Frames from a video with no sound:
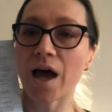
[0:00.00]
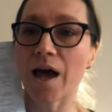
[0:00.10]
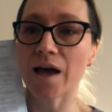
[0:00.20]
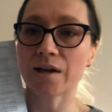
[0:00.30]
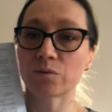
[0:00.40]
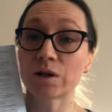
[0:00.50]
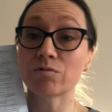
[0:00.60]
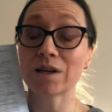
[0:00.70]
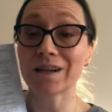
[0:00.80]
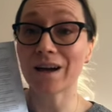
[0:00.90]
And what I
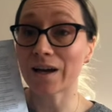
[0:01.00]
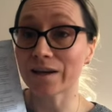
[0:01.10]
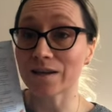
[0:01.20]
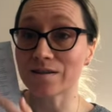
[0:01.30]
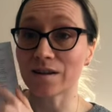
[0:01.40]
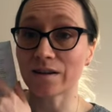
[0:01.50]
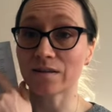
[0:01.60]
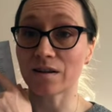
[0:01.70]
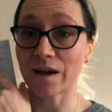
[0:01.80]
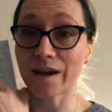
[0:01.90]
really like is that,
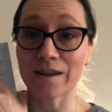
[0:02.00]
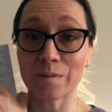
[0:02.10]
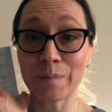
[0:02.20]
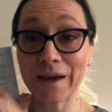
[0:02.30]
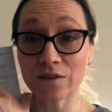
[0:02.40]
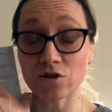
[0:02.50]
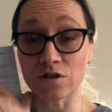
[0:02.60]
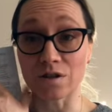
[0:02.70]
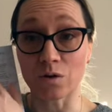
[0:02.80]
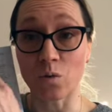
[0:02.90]
again, the
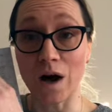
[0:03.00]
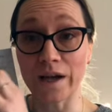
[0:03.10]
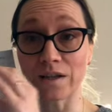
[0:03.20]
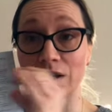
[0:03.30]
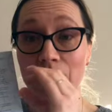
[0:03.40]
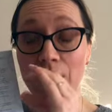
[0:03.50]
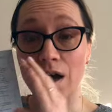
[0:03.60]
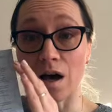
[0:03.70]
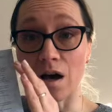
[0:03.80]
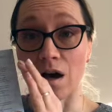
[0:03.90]
pictures are quite
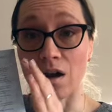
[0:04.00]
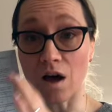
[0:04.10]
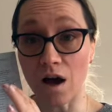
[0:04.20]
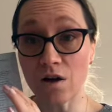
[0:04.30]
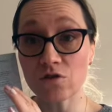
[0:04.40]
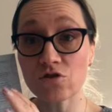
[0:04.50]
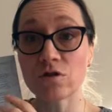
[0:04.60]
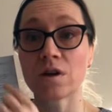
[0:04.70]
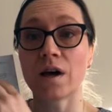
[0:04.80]
large,